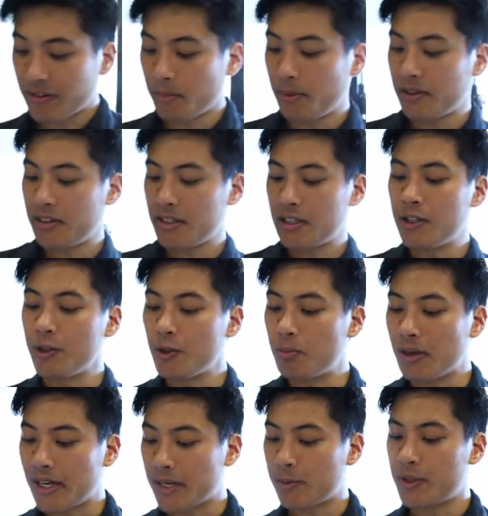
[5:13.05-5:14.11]
If I'm building a new
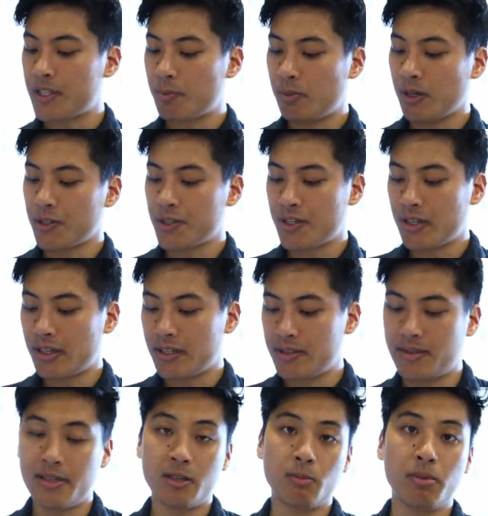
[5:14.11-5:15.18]
bike, which parts should I
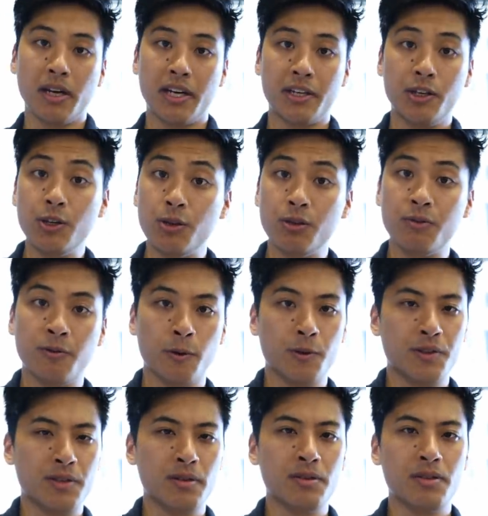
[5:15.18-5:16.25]
consider buying new
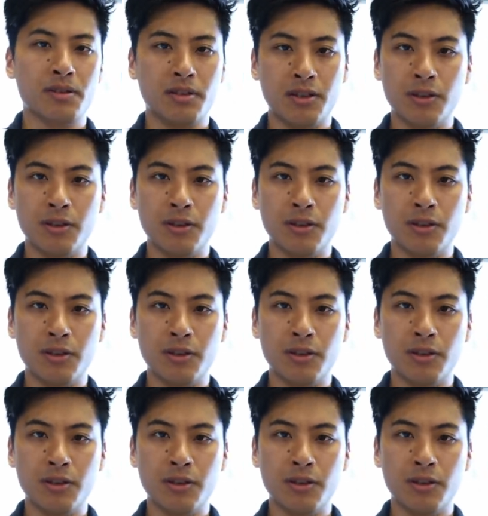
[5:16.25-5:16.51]
versus